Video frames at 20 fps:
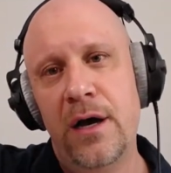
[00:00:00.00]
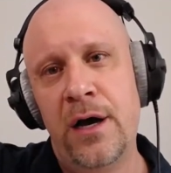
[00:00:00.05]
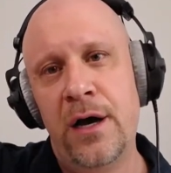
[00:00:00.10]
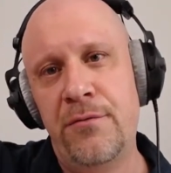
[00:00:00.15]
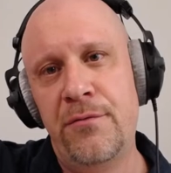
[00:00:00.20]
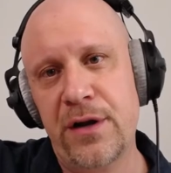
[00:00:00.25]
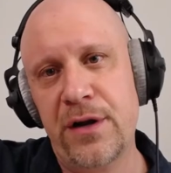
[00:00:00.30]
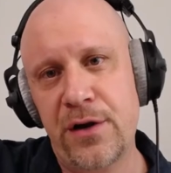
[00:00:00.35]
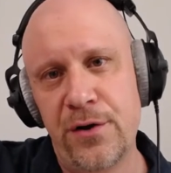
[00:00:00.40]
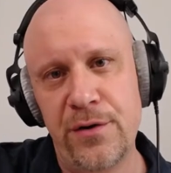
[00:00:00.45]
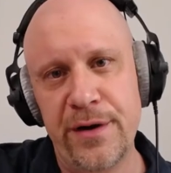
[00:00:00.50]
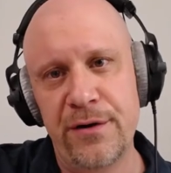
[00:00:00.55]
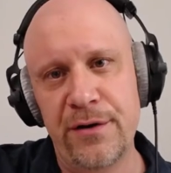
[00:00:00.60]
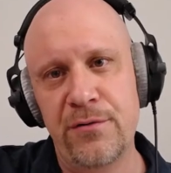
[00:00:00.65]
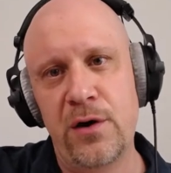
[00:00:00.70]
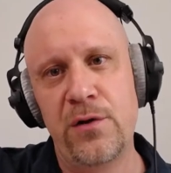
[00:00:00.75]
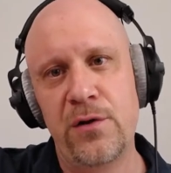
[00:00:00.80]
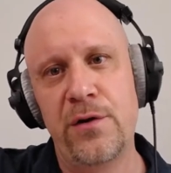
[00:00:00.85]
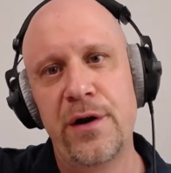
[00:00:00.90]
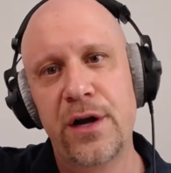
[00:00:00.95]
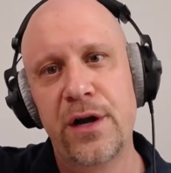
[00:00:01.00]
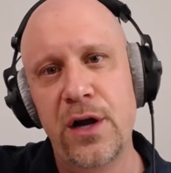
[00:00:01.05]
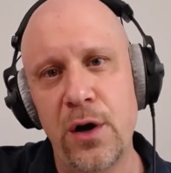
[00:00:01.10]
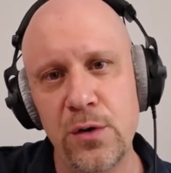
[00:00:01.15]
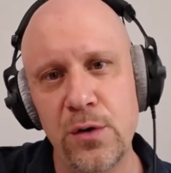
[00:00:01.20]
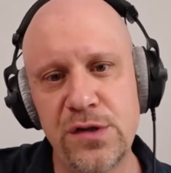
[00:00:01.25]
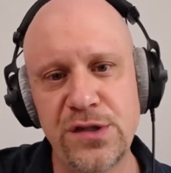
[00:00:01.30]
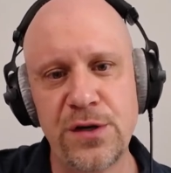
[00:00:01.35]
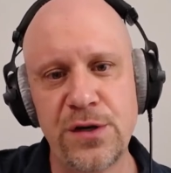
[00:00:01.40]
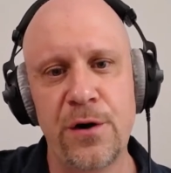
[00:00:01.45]
recurring role or a
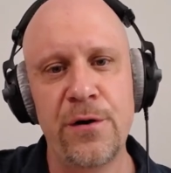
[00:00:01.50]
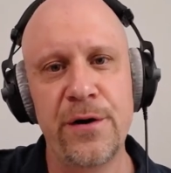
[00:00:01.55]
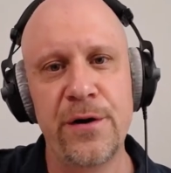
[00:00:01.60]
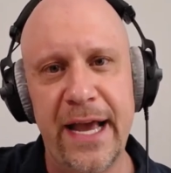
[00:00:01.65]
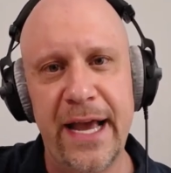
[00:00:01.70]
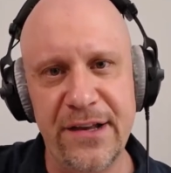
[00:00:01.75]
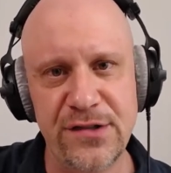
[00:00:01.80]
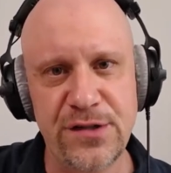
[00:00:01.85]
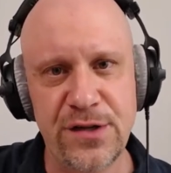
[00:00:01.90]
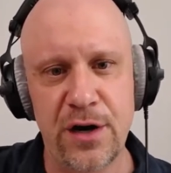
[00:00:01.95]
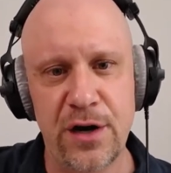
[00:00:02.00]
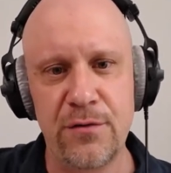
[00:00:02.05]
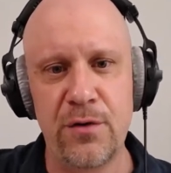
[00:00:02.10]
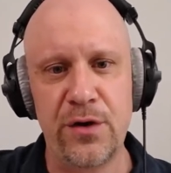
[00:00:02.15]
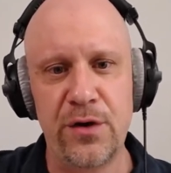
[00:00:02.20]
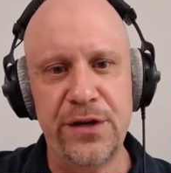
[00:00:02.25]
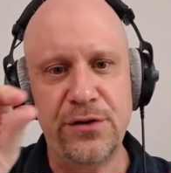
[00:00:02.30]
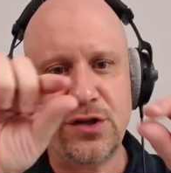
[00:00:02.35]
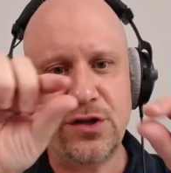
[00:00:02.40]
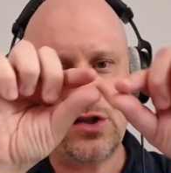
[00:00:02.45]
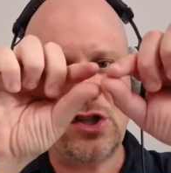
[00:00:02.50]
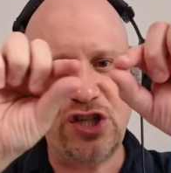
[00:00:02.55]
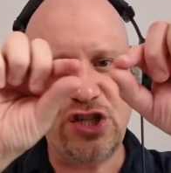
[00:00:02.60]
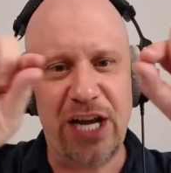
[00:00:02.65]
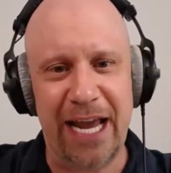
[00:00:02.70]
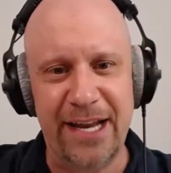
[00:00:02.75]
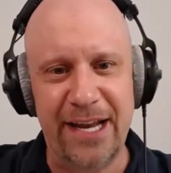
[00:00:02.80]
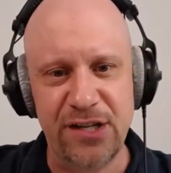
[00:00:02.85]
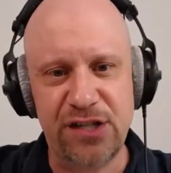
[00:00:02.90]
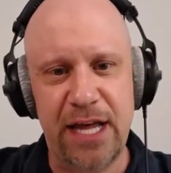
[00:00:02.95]
co-star or a guest star role. You just
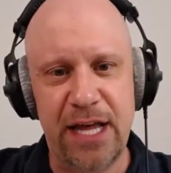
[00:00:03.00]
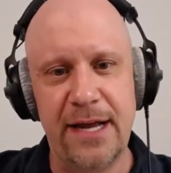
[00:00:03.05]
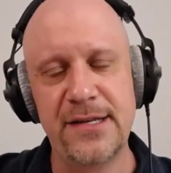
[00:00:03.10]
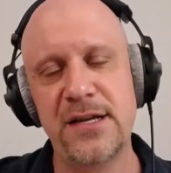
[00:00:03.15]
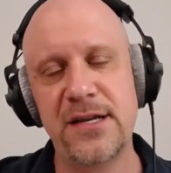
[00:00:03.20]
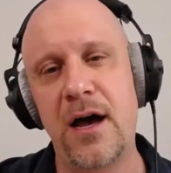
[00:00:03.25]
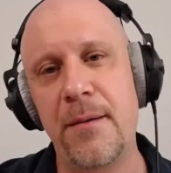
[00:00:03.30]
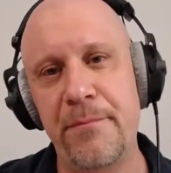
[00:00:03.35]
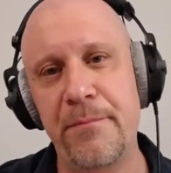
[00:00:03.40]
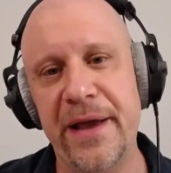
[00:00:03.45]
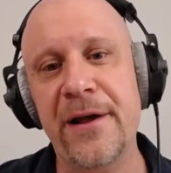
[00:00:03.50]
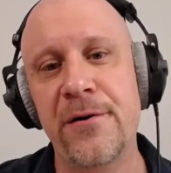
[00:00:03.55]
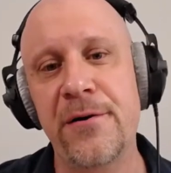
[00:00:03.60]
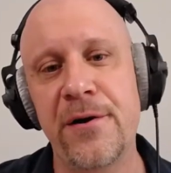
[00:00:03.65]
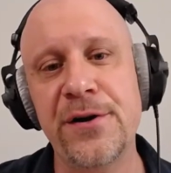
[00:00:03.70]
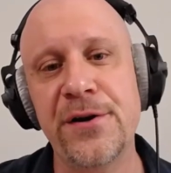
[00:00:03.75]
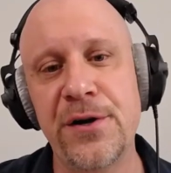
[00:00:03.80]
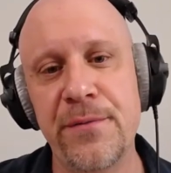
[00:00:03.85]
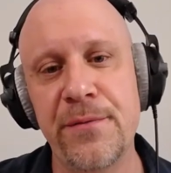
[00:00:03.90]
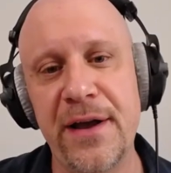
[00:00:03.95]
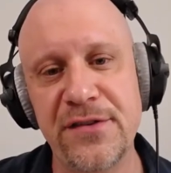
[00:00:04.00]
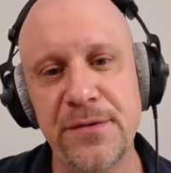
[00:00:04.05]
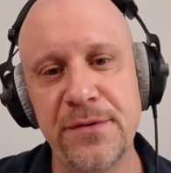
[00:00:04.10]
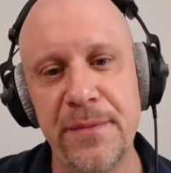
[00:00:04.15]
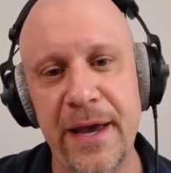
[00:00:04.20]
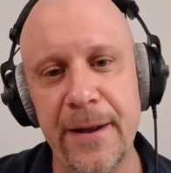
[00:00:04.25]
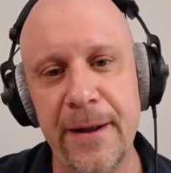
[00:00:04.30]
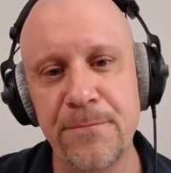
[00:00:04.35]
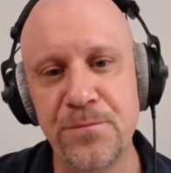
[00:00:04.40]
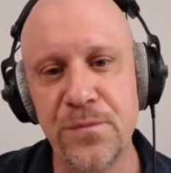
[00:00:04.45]
change that top banner on your
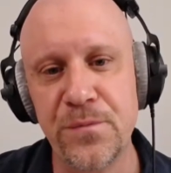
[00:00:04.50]
resume.